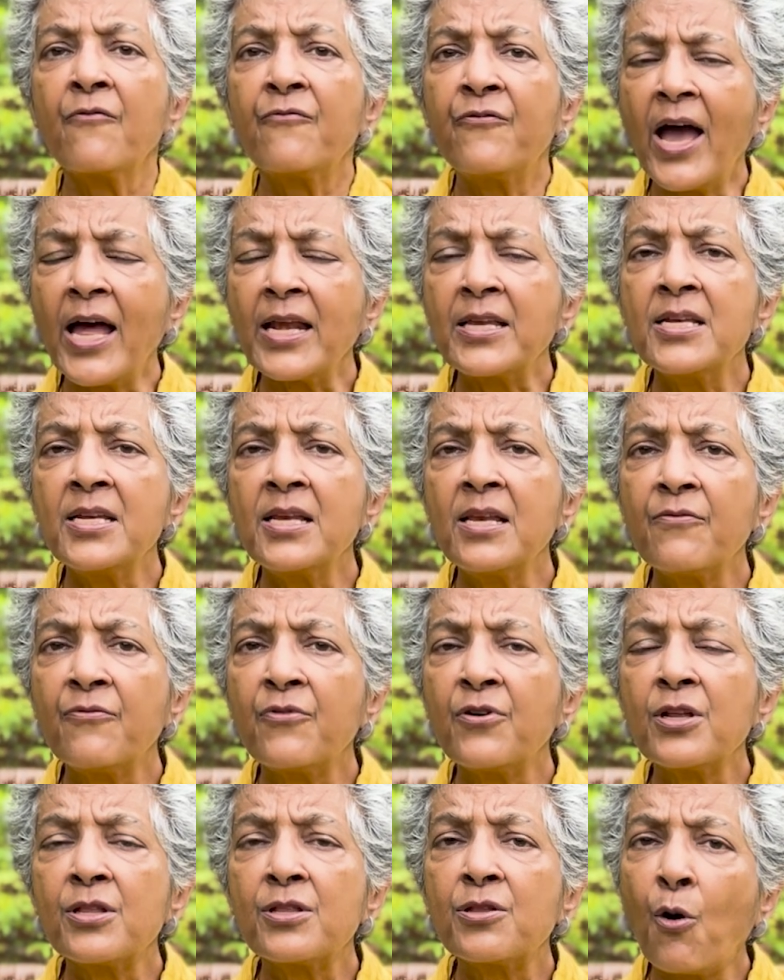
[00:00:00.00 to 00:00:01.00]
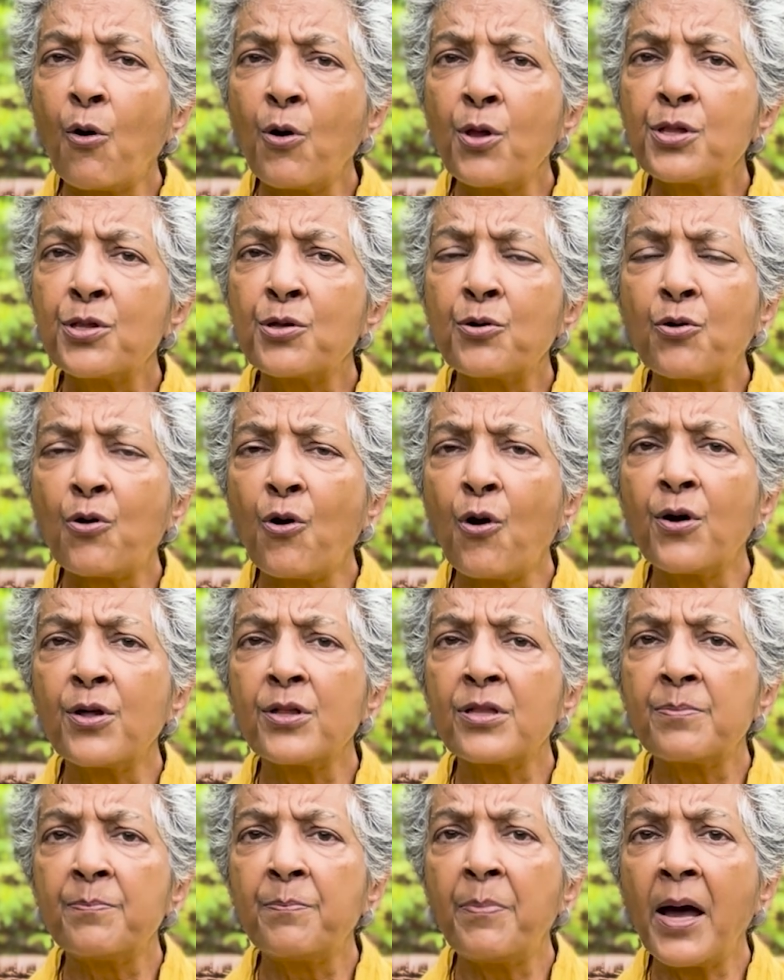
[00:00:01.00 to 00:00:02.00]
fatty liver is also
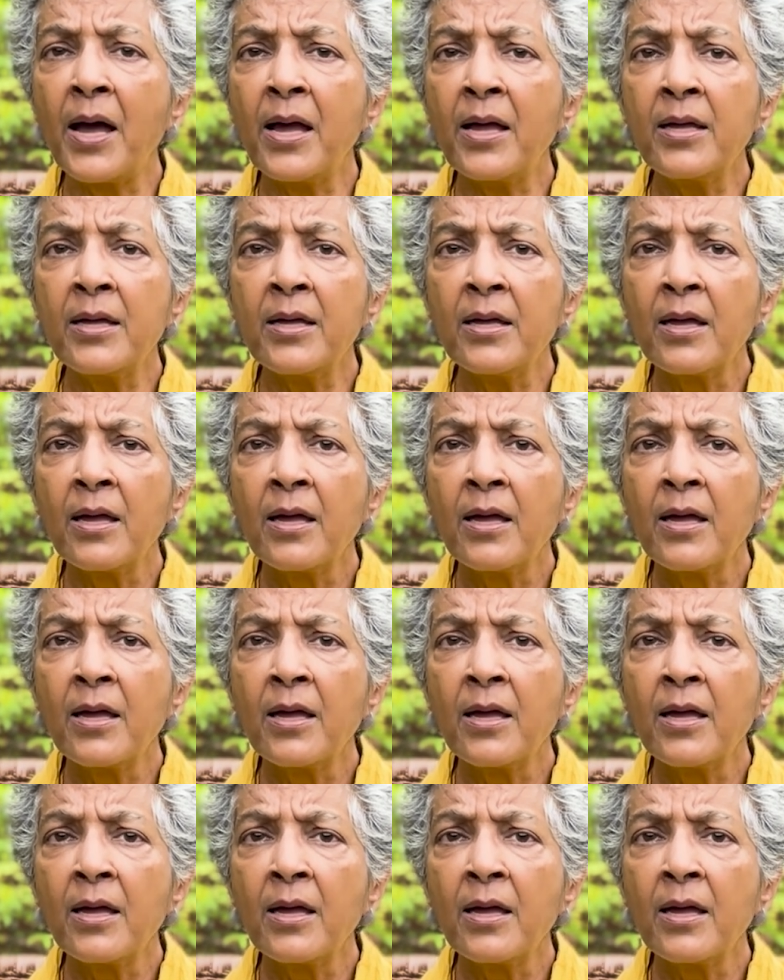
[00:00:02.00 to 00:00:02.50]
caused by